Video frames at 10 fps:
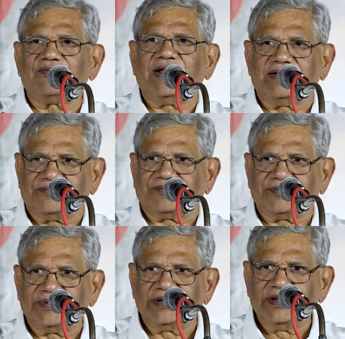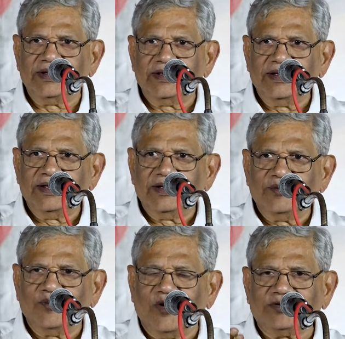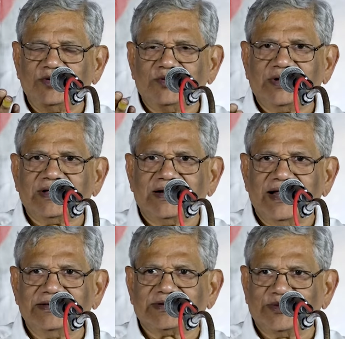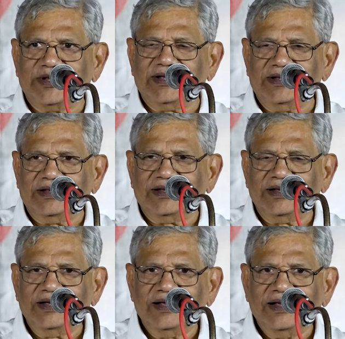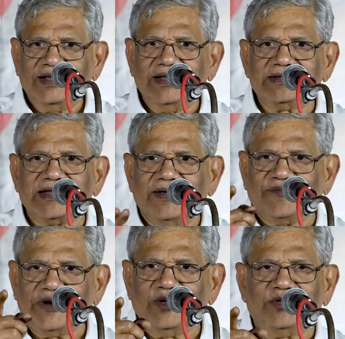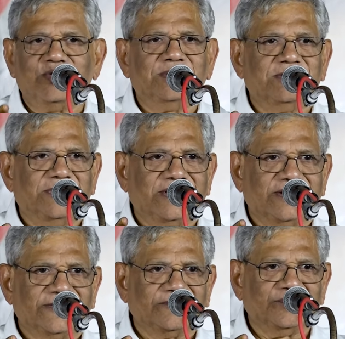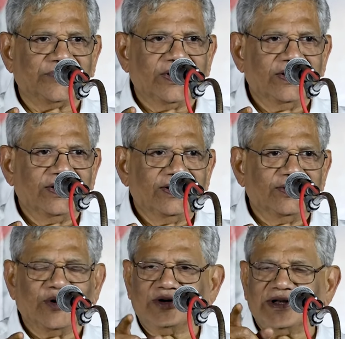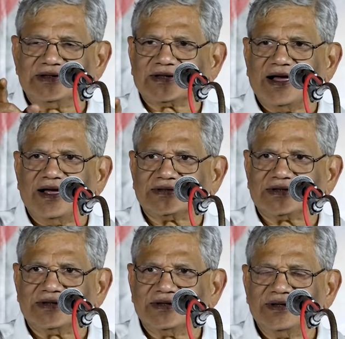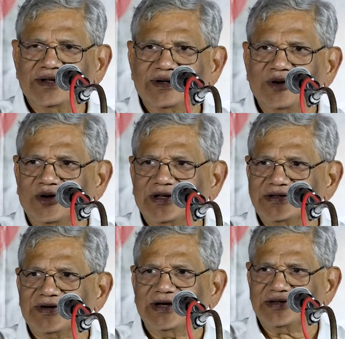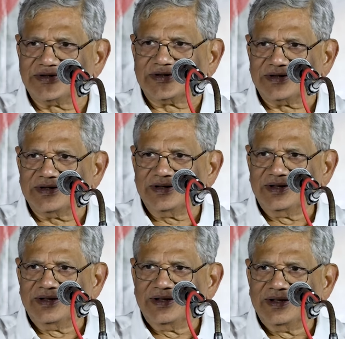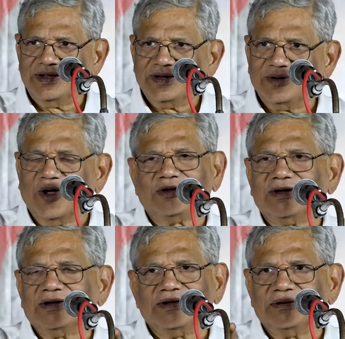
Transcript: of life. What you recognize today is a fellow human being, not his caste, not his religion, not